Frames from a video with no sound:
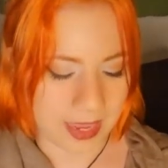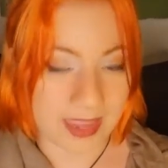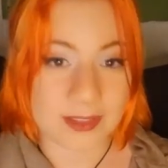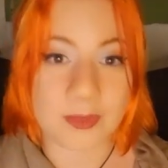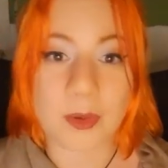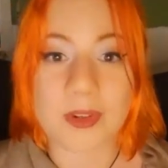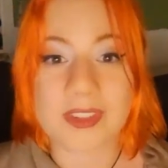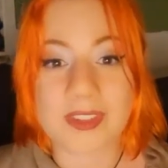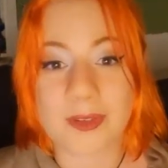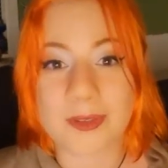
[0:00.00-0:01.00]
and of
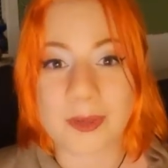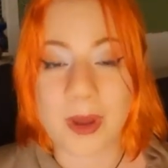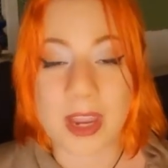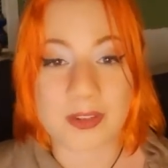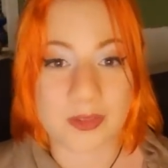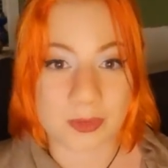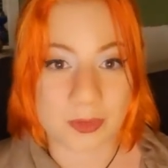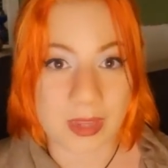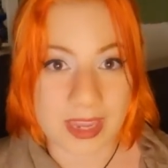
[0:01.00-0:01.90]
course, as usual, I drew